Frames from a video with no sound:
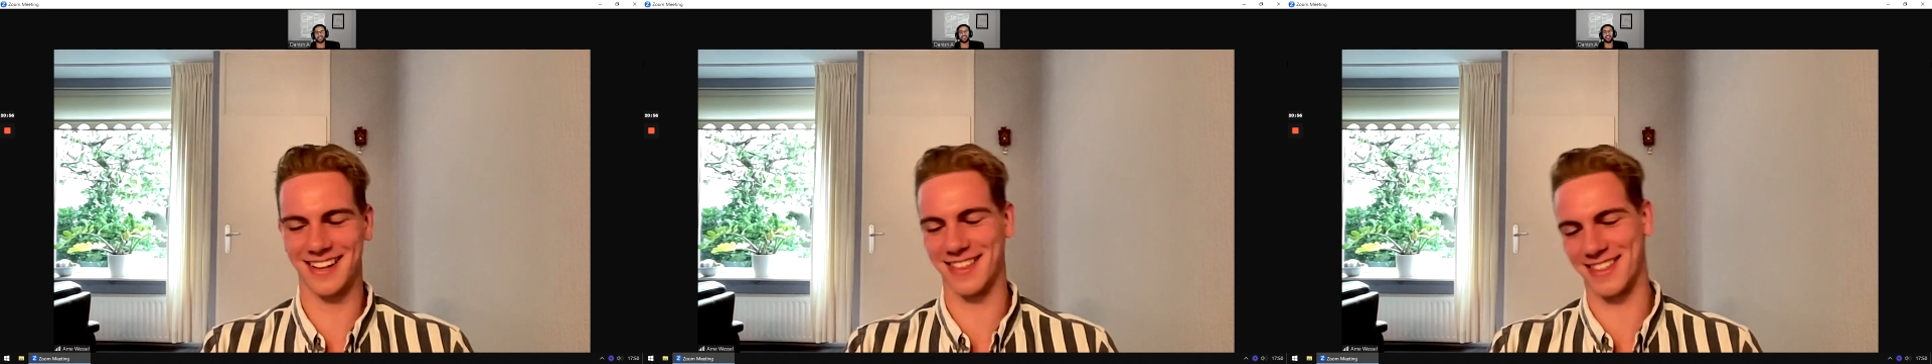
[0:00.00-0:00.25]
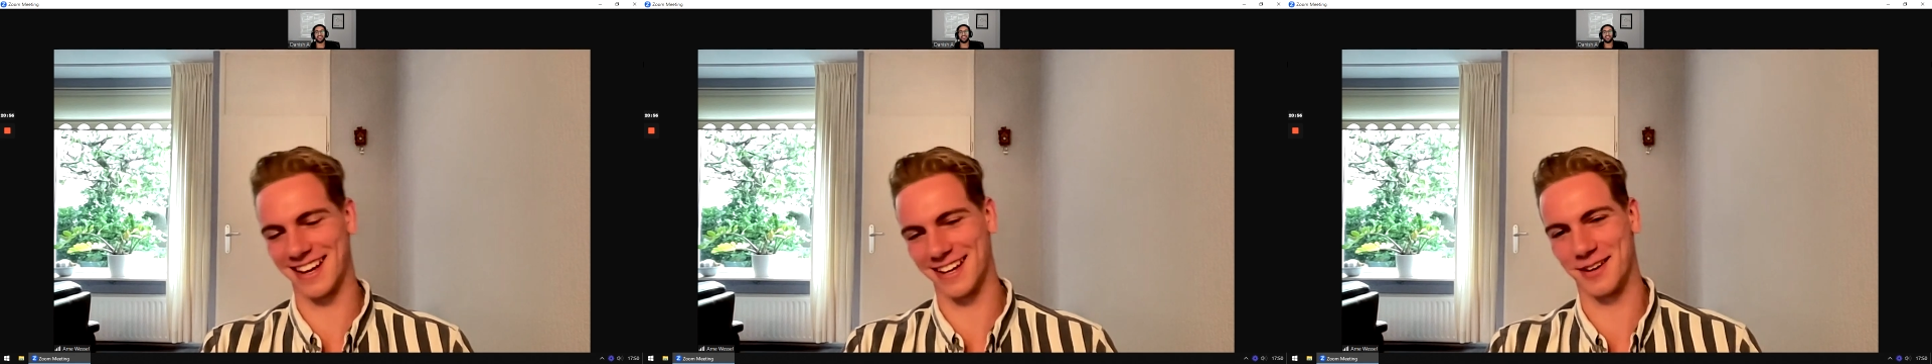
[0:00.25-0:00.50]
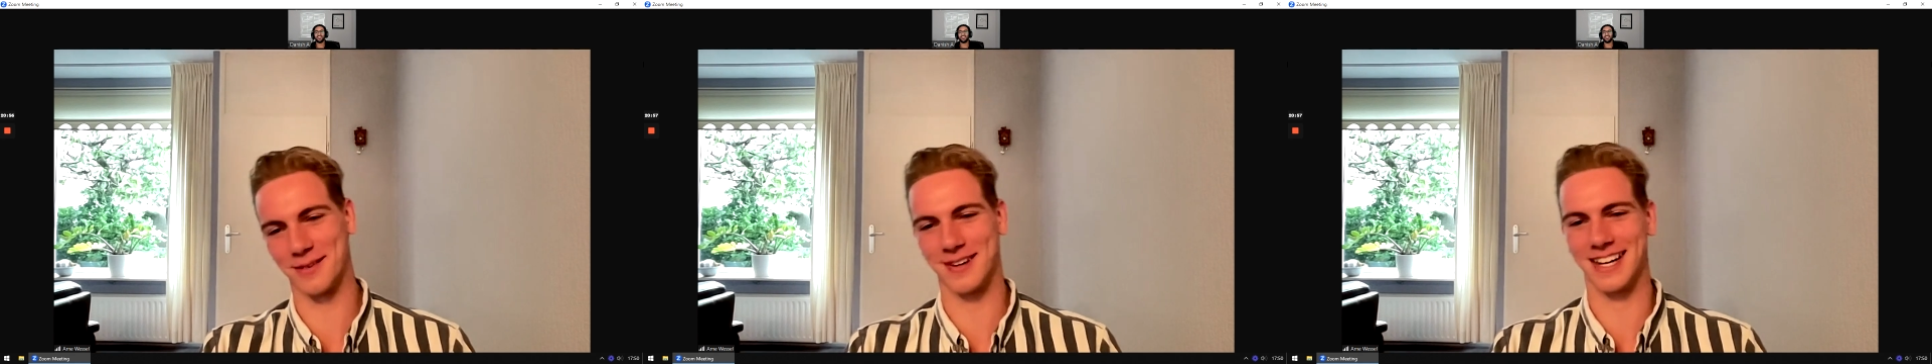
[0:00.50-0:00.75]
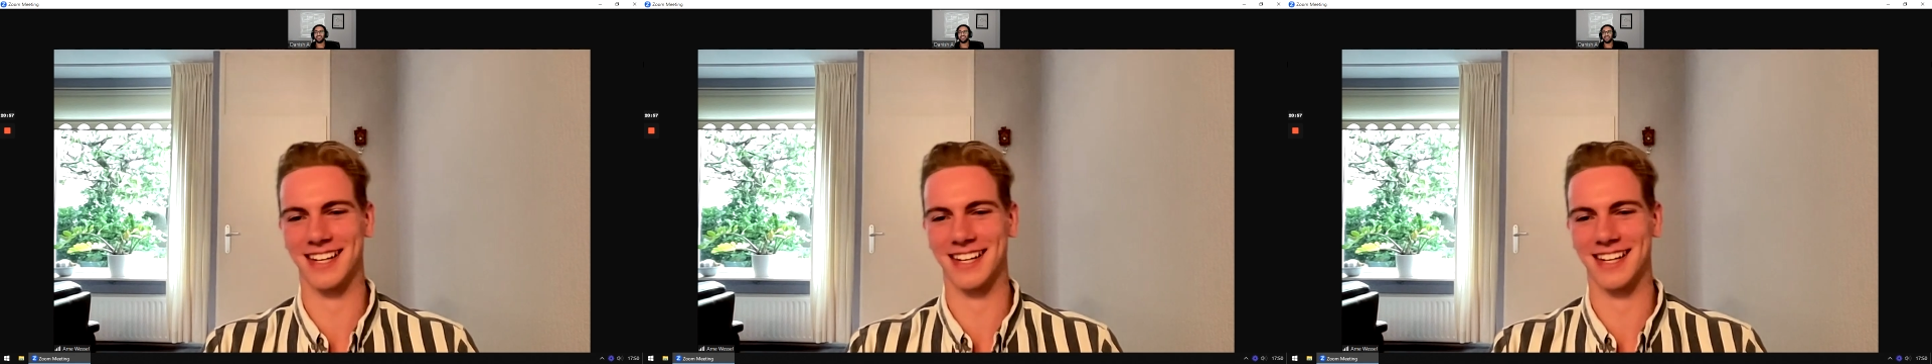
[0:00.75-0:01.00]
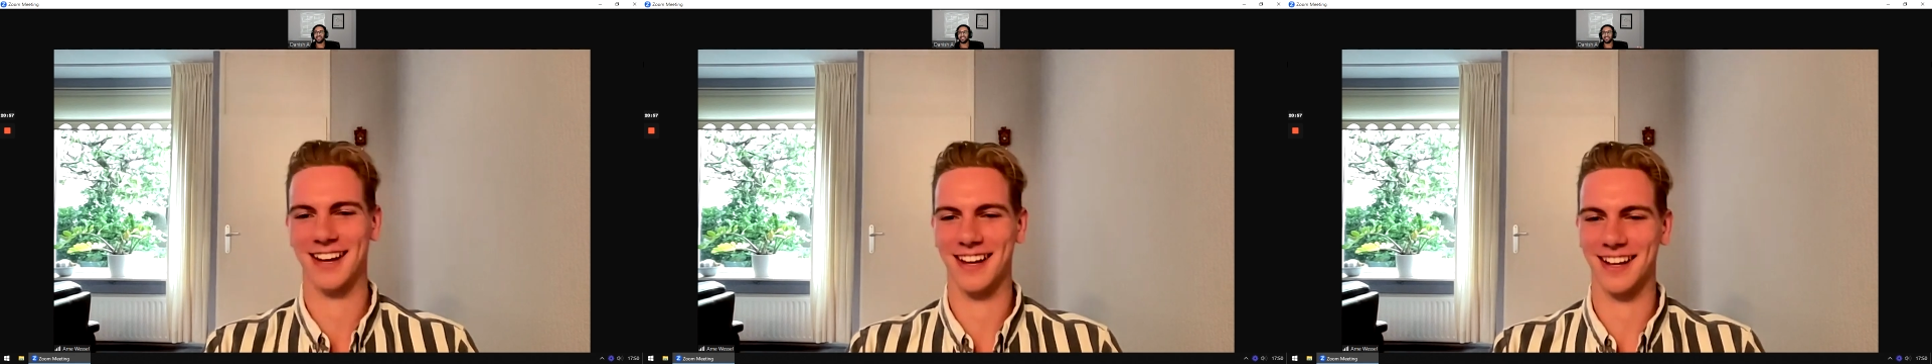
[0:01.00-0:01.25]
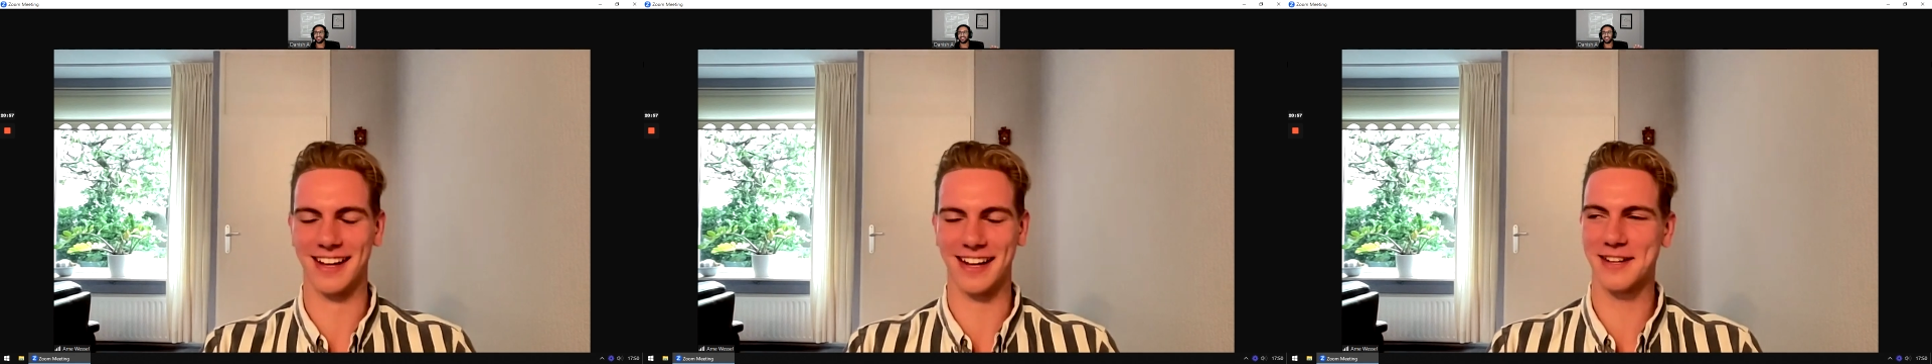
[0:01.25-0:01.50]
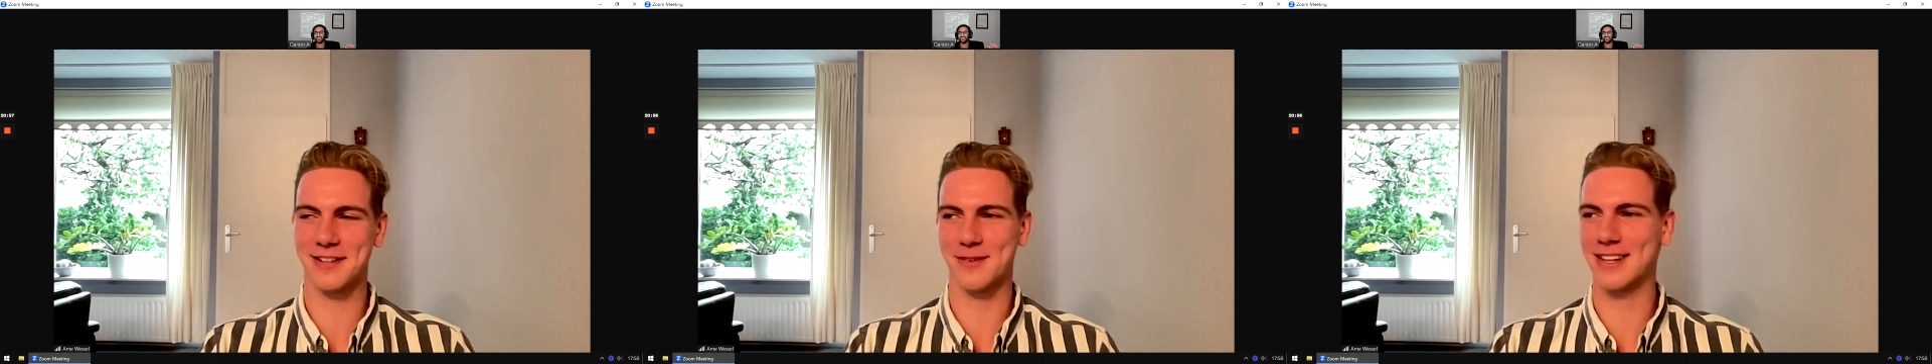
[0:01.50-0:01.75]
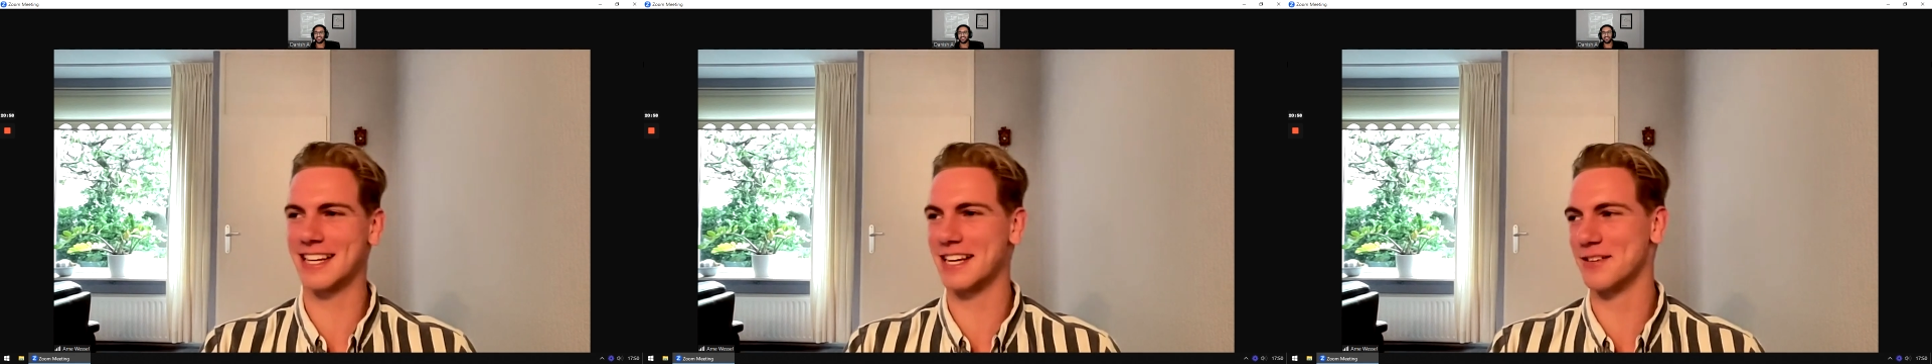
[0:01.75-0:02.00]
Thank you, man. Well, that's
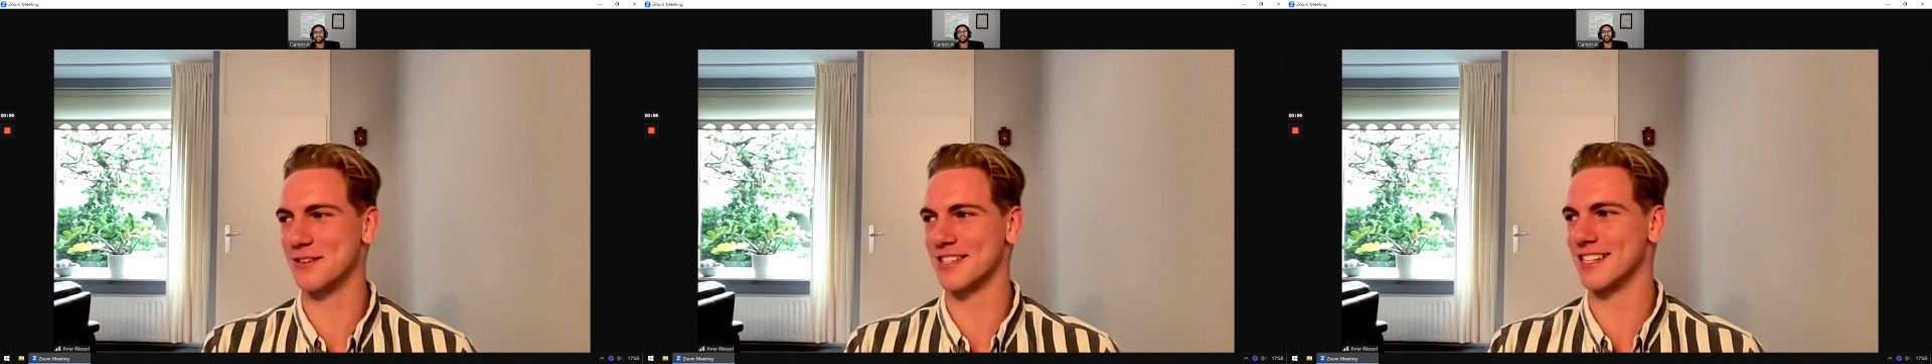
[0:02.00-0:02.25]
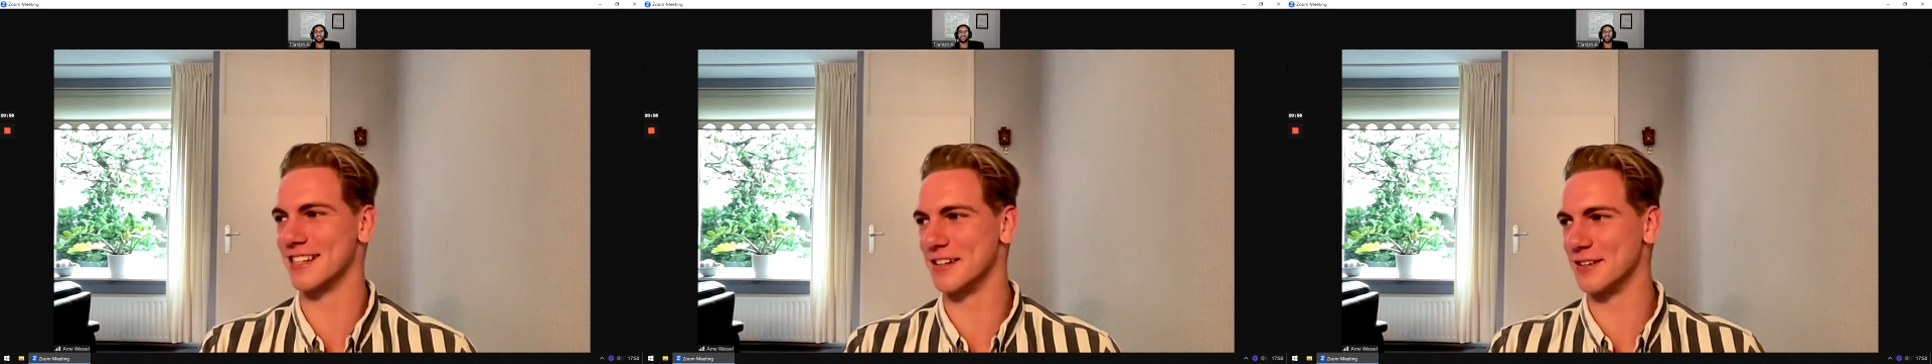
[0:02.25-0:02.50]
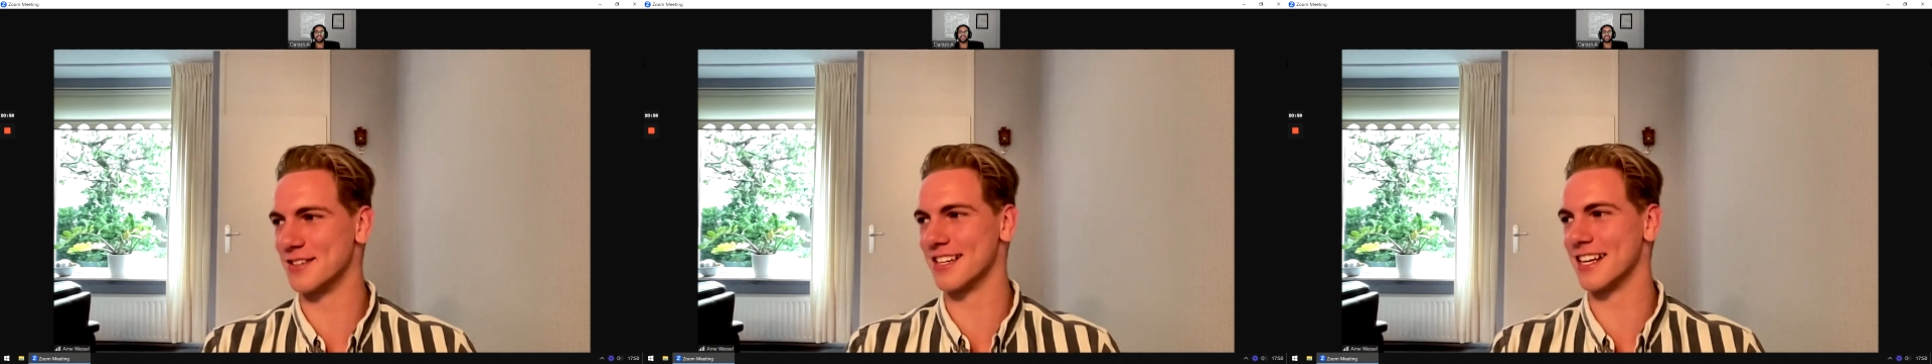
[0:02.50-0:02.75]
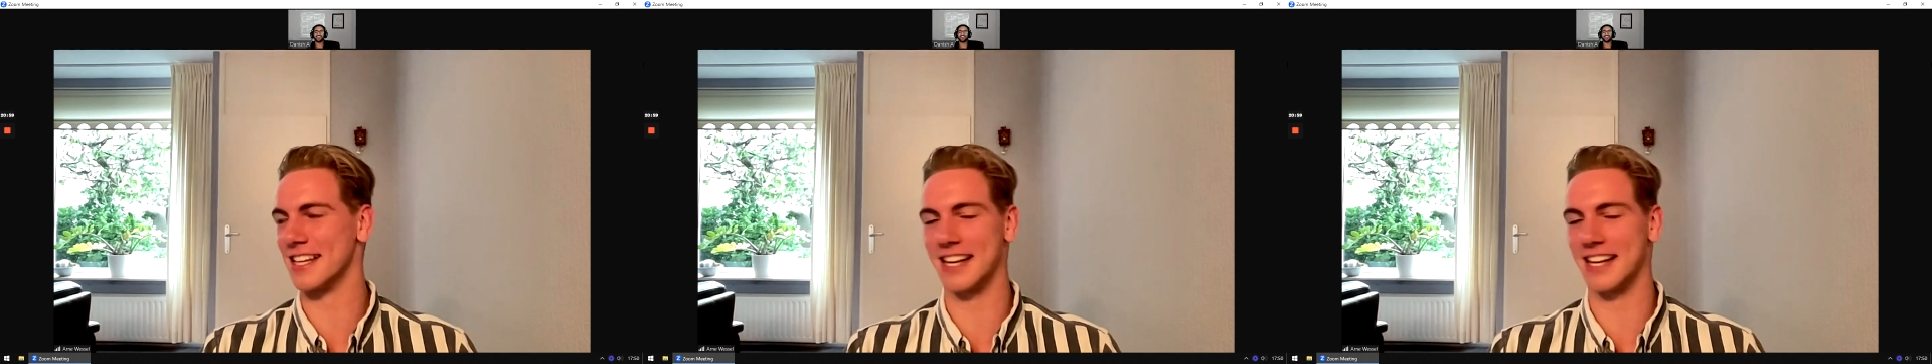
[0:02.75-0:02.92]
really interesting that you say that.